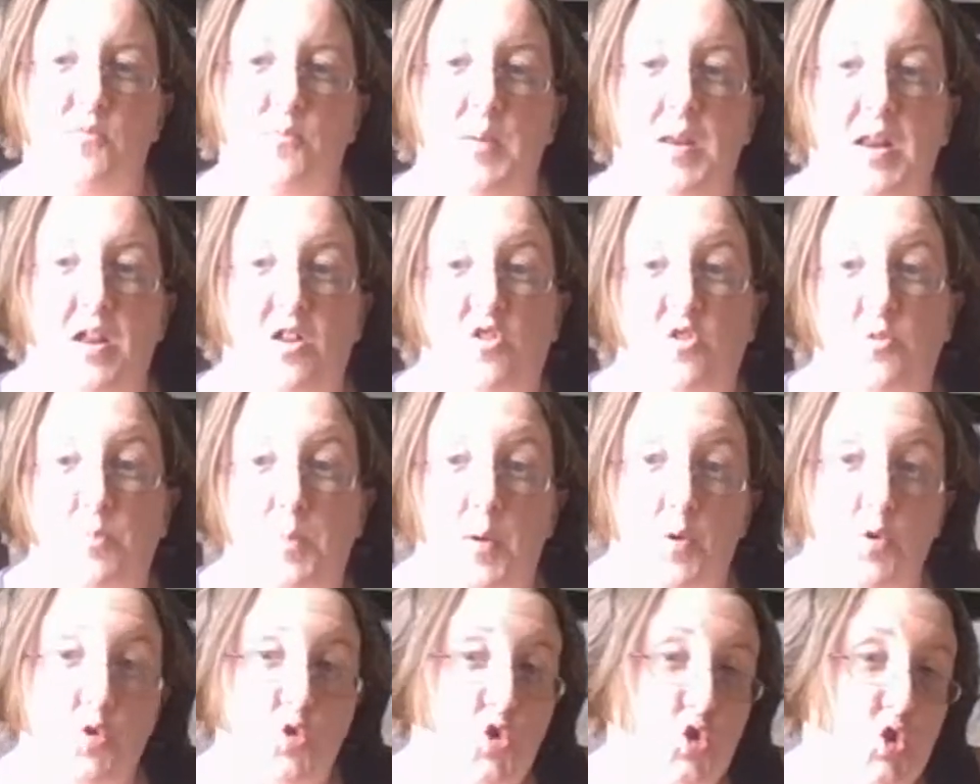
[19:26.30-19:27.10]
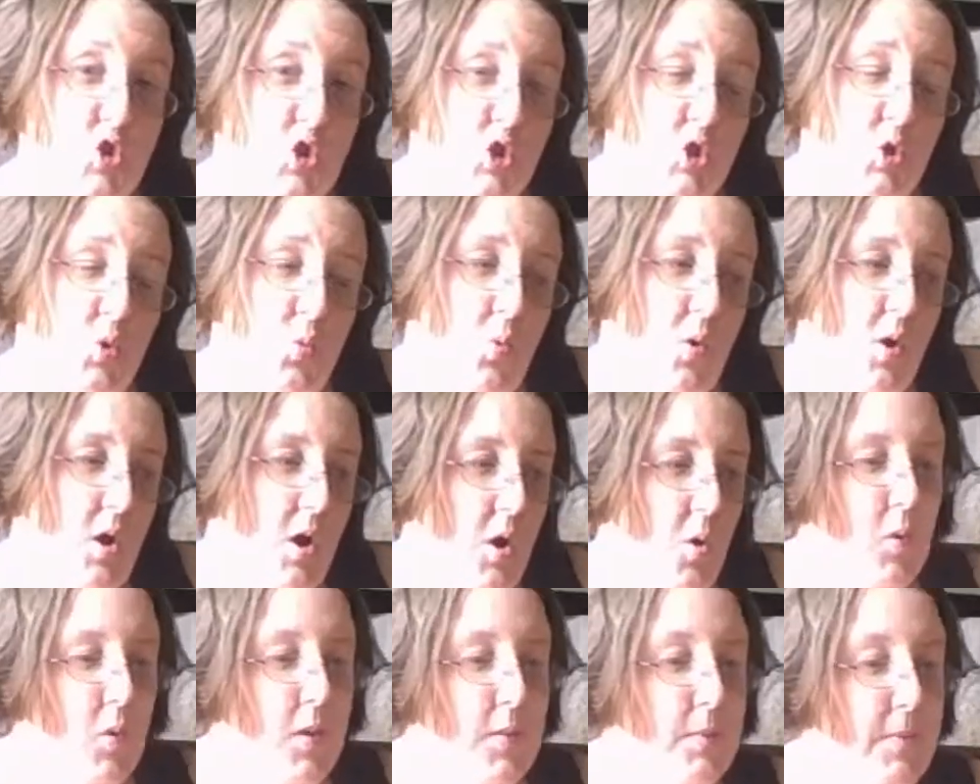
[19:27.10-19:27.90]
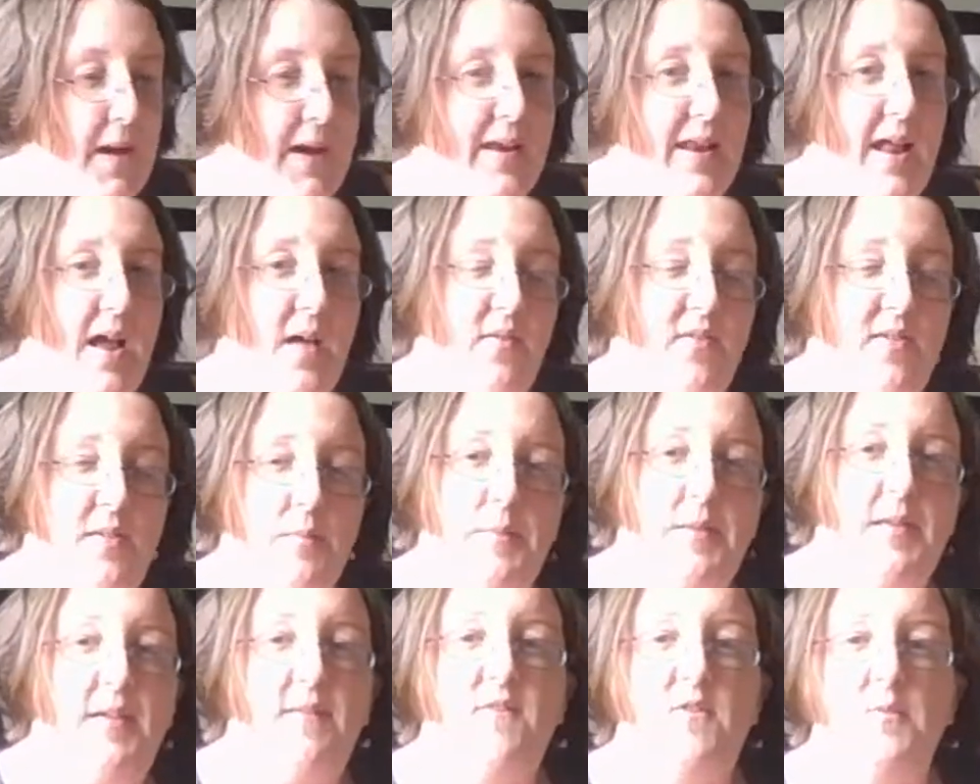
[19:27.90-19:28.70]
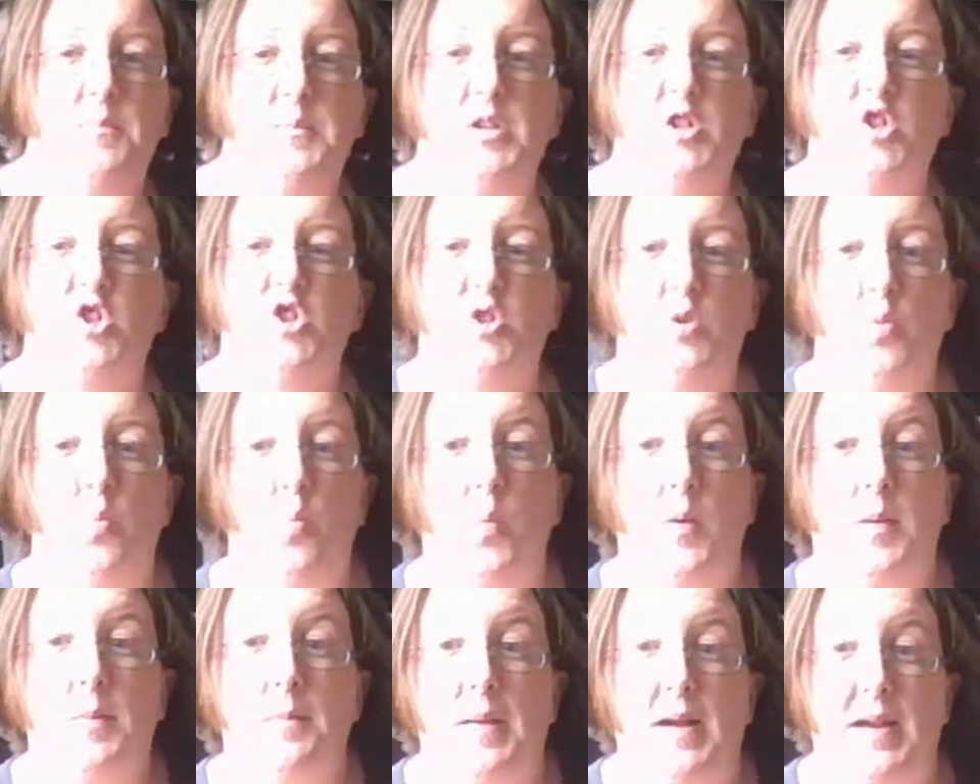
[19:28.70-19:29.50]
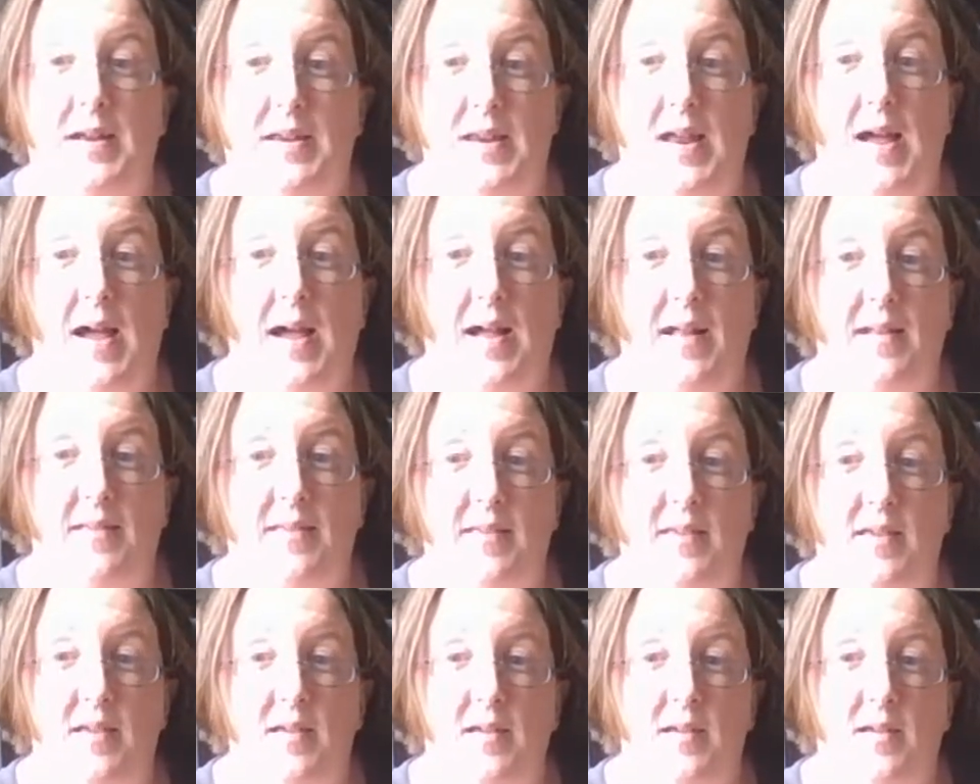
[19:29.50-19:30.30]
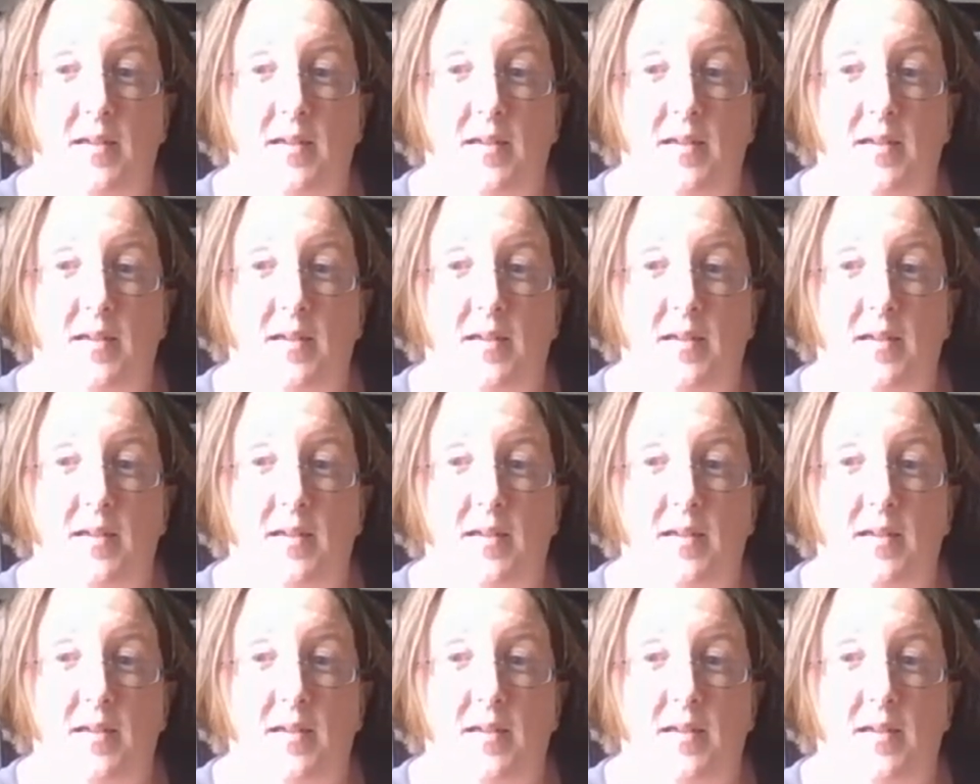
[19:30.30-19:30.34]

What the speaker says: been exposed to. We might have some of that information. We might not.